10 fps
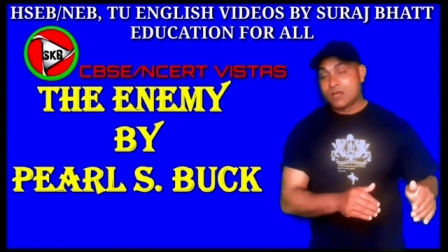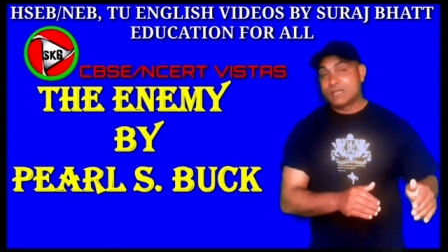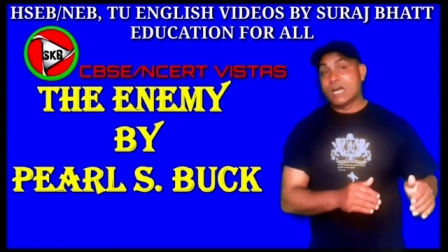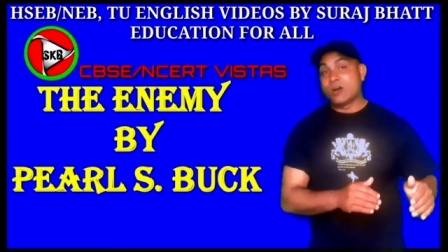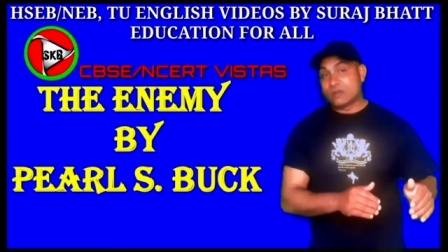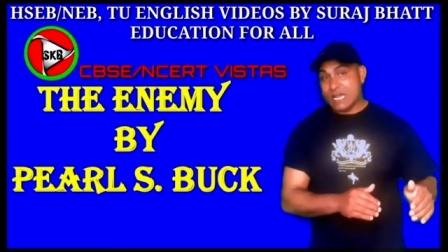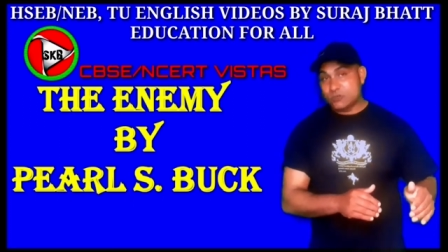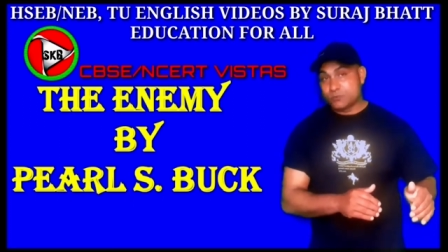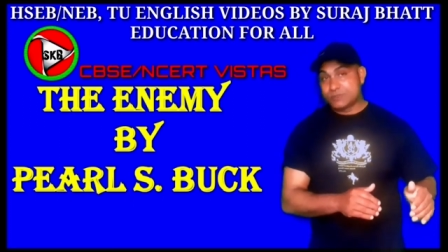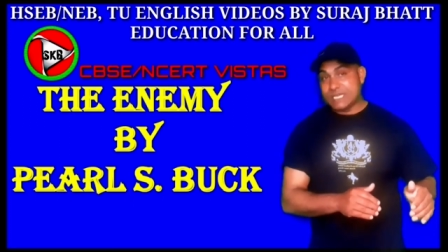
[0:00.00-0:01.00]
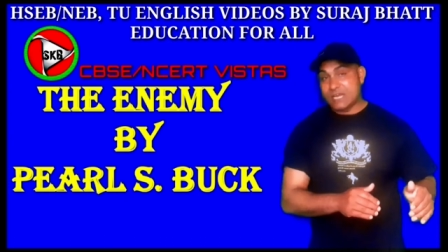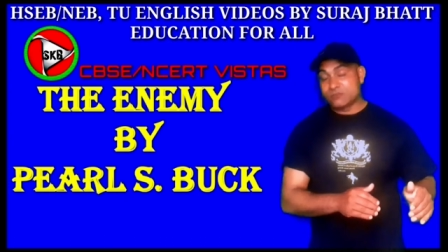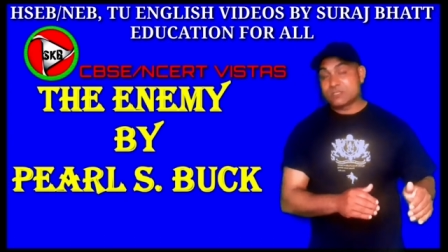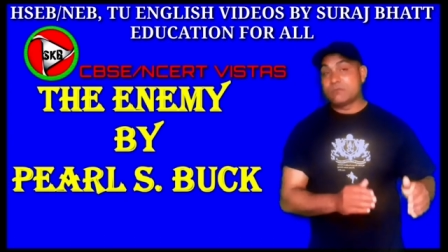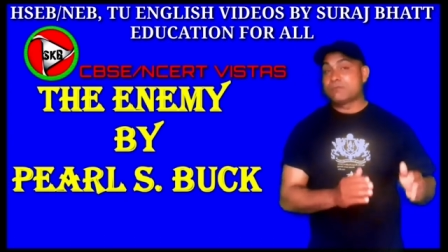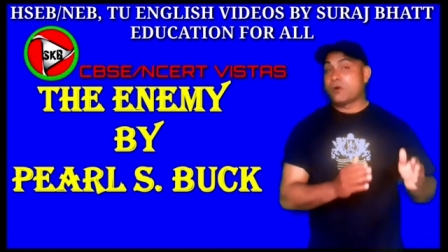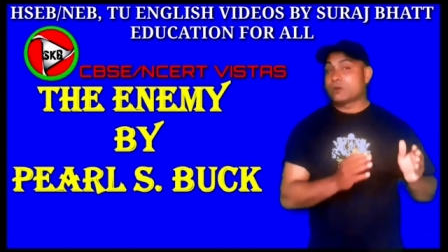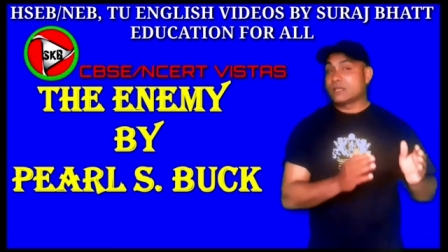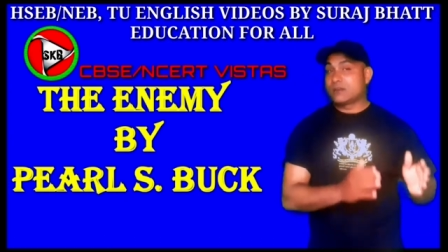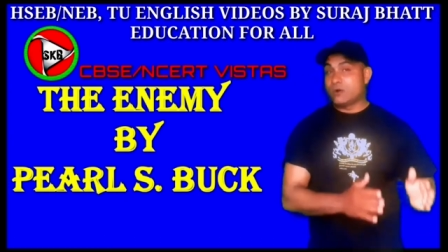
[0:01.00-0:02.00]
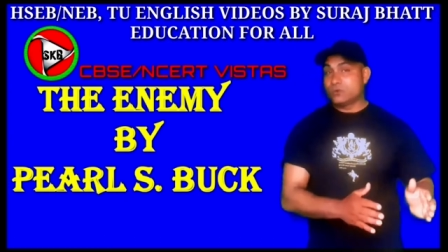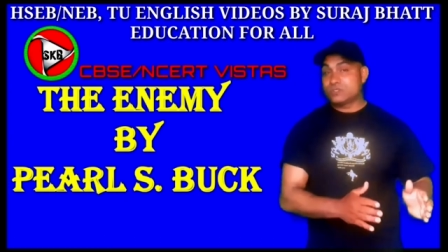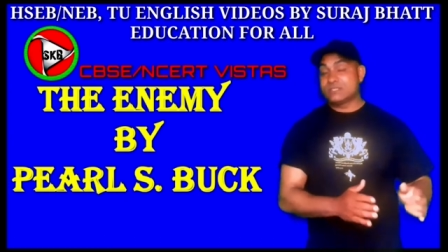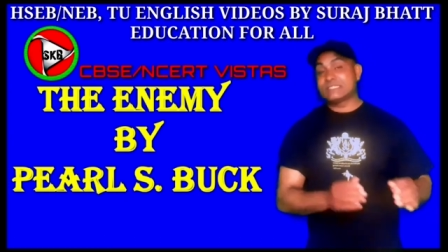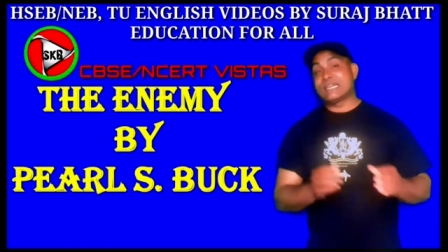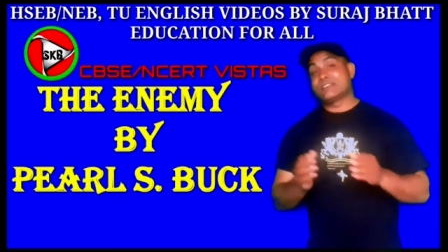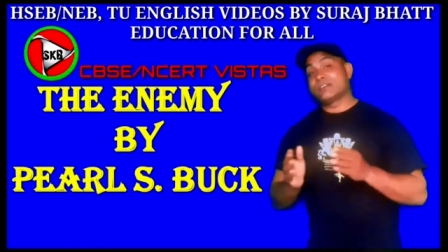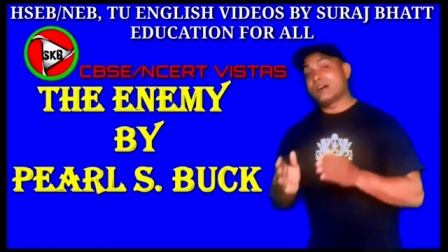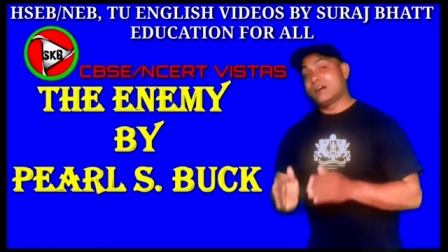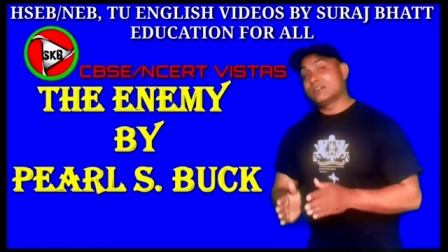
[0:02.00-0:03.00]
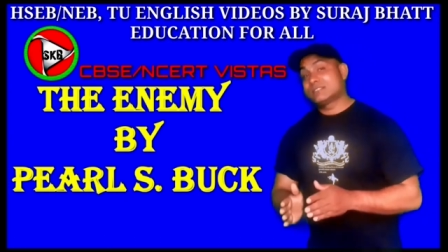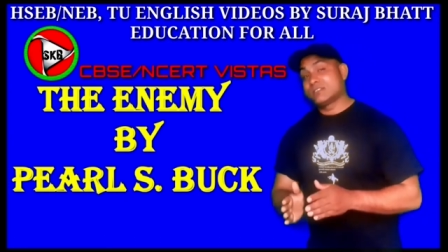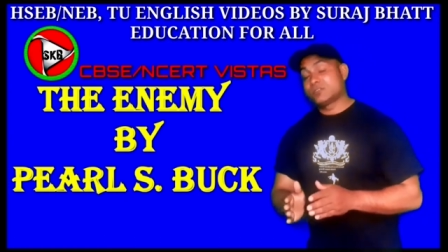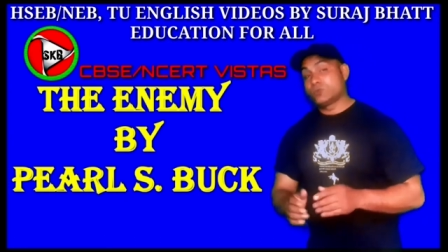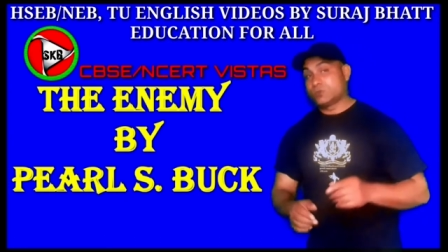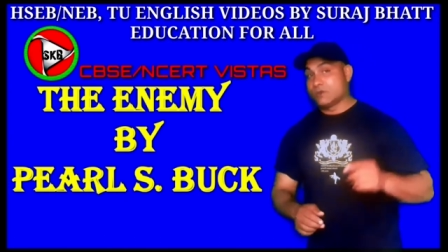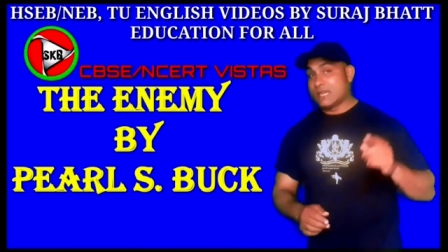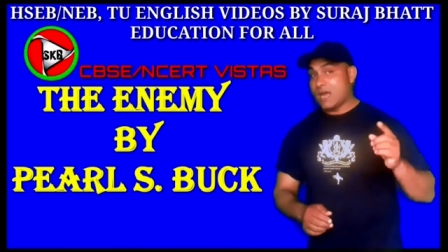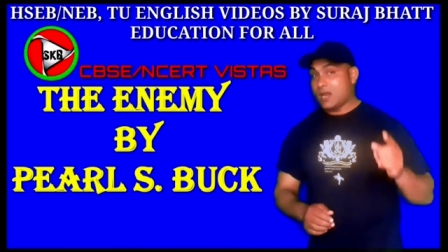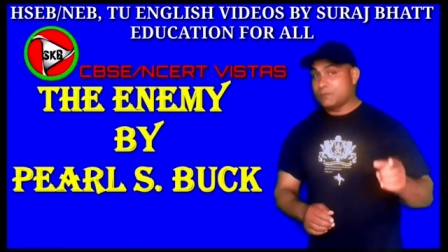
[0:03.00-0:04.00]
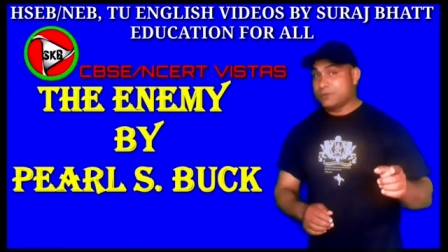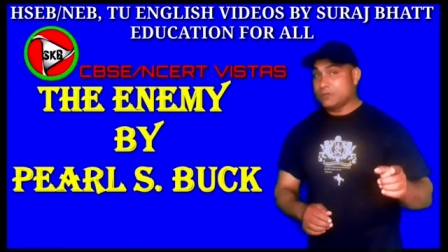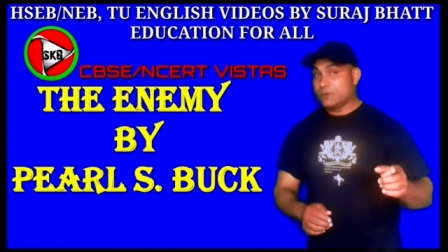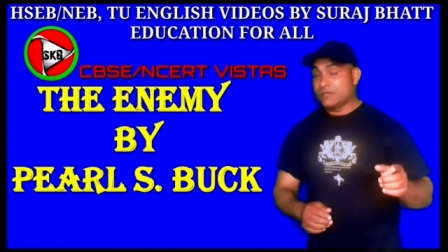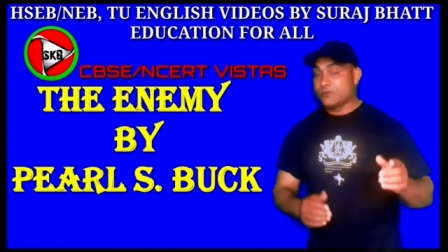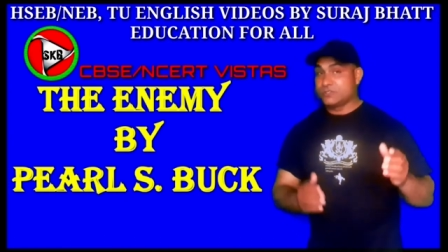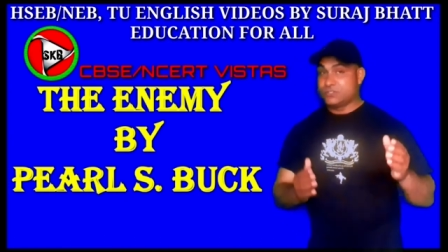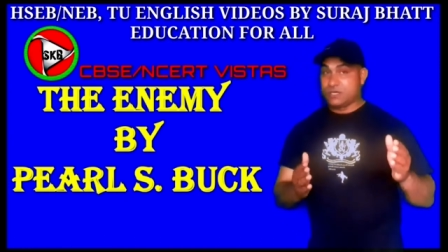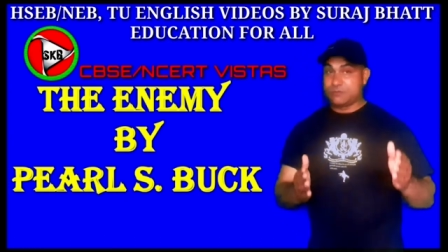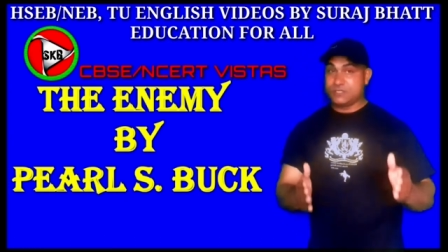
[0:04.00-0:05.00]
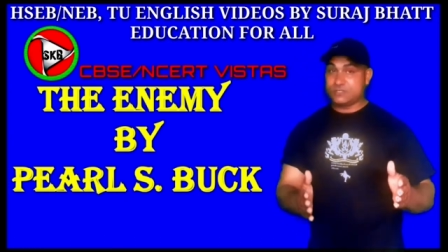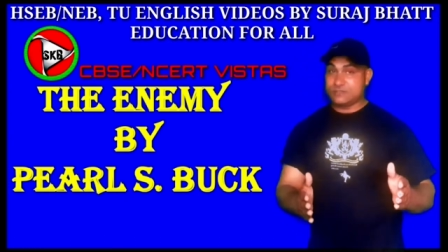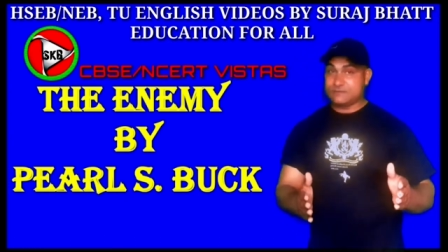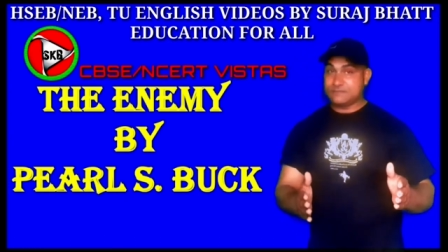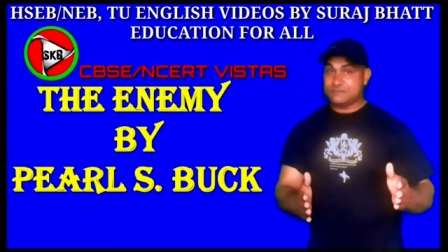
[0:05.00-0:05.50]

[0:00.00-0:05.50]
Now I'd like to present you some important questions and their answers which will help you in your examination.